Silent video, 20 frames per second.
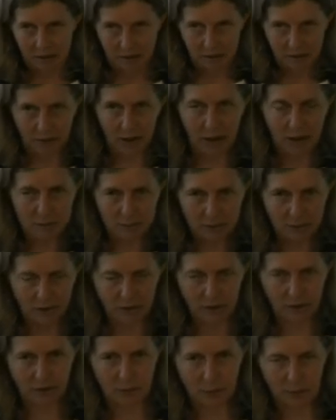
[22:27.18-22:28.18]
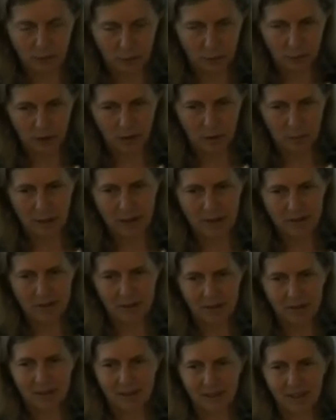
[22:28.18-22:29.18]
Simons does so much work about
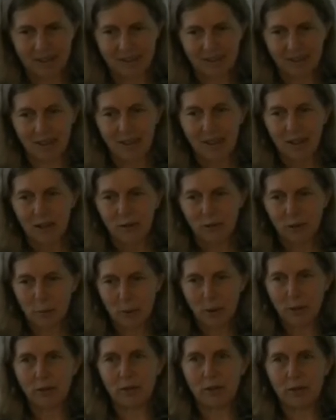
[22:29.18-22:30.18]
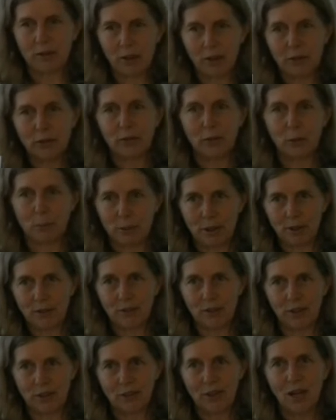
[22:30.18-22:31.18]
the, like the supposed dust
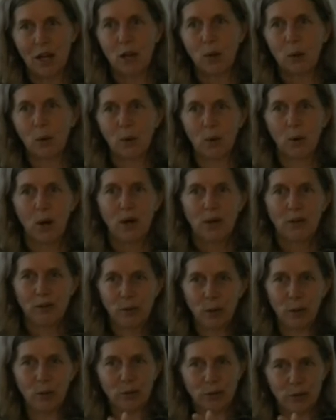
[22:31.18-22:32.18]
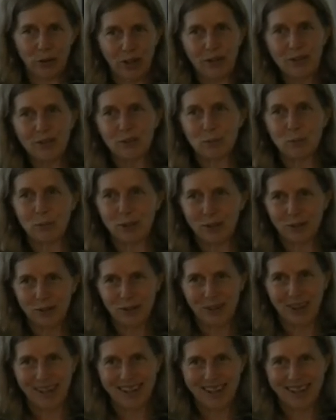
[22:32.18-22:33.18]
suppressors, or not dust, because
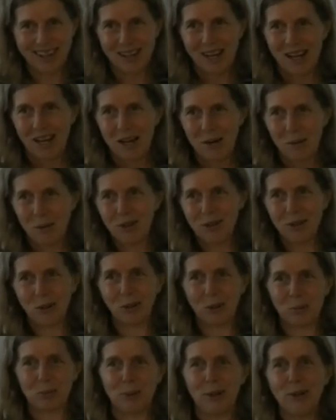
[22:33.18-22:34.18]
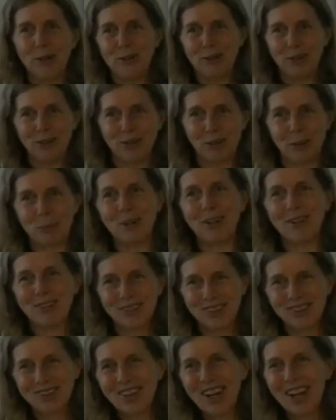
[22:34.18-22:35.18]
they're, what do you call it, pollution
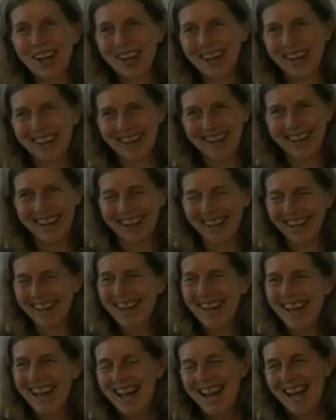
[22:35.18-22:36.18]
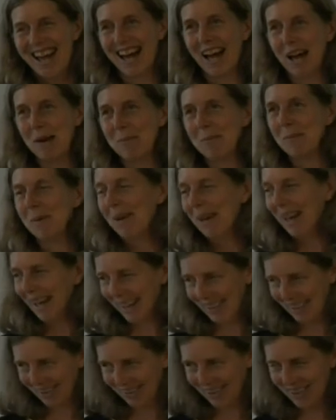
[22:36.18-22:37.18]
suppressors. and
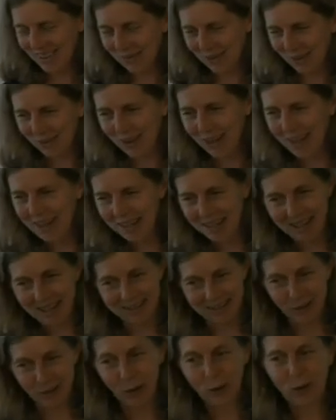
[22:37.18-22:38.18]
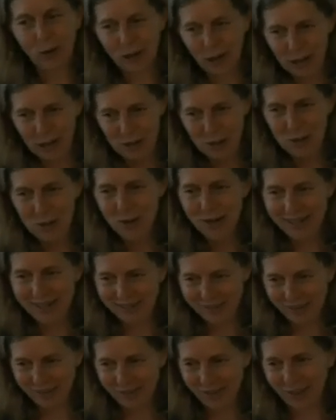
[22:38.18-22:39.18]
as Ian was saying, it's not glue,
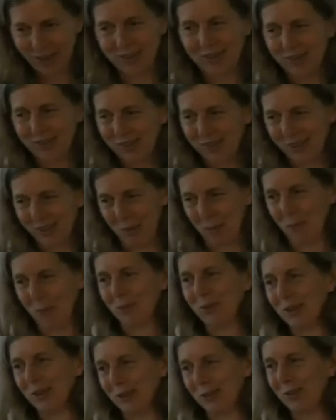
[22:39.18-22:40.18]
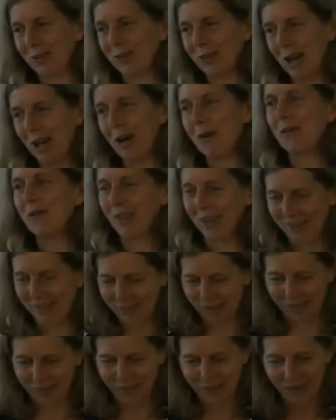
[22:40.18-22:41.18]
it's just some sort of stuff that
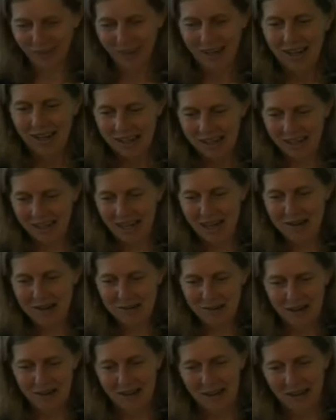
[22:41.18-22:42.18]
sort of, you know,